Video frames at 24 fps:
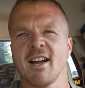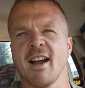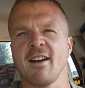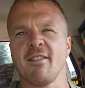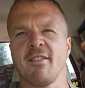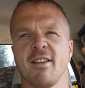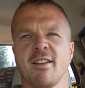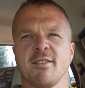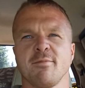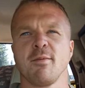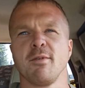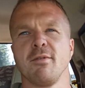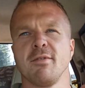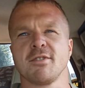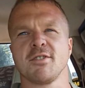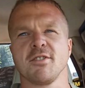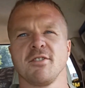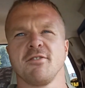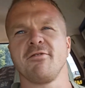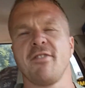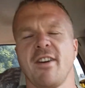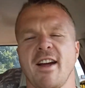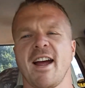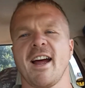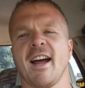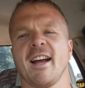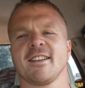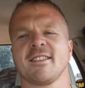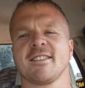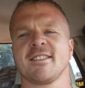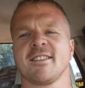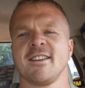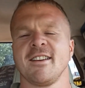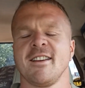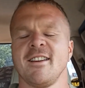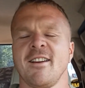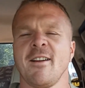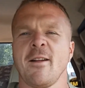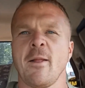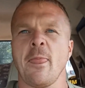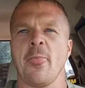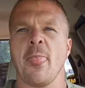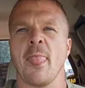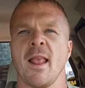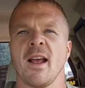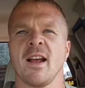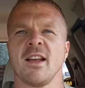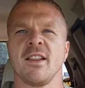Everything's moving so fast.
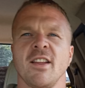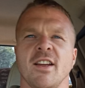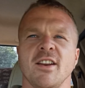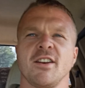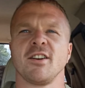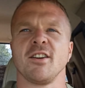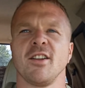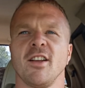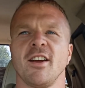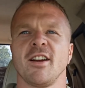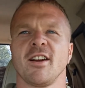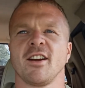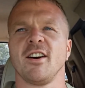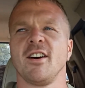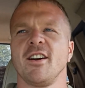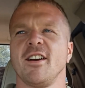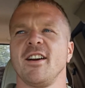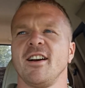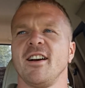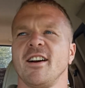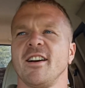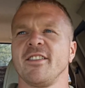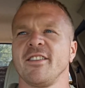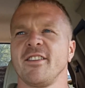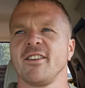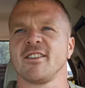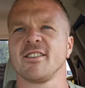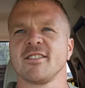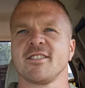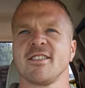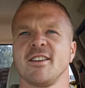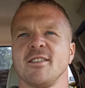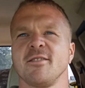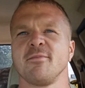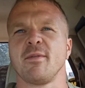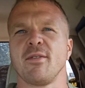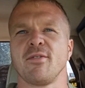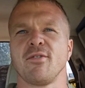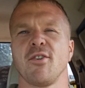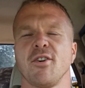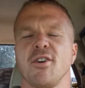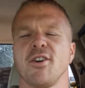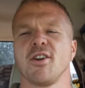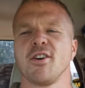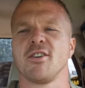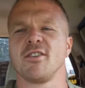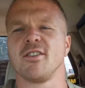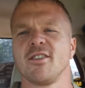And then you're like, oh yeah. And then all of a sudden, before
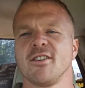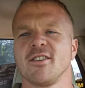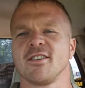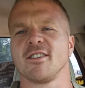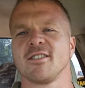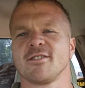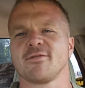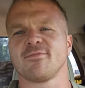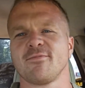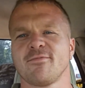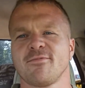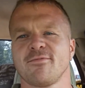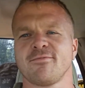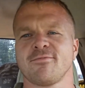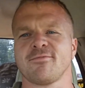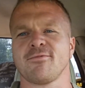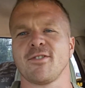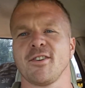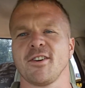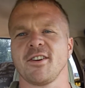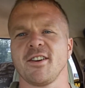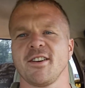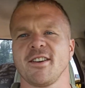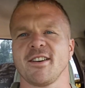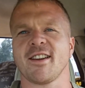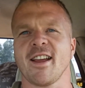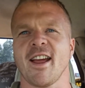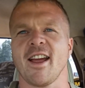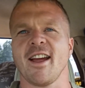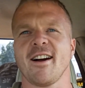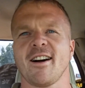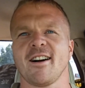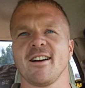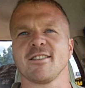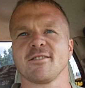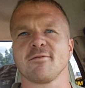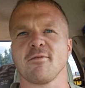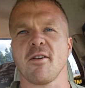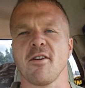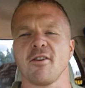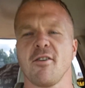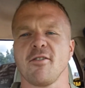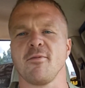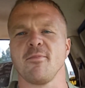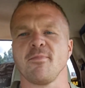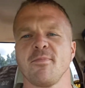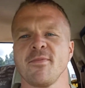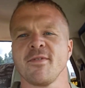you know it, you're in this freaking chaos
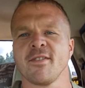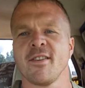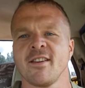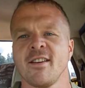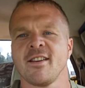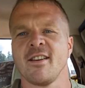realm.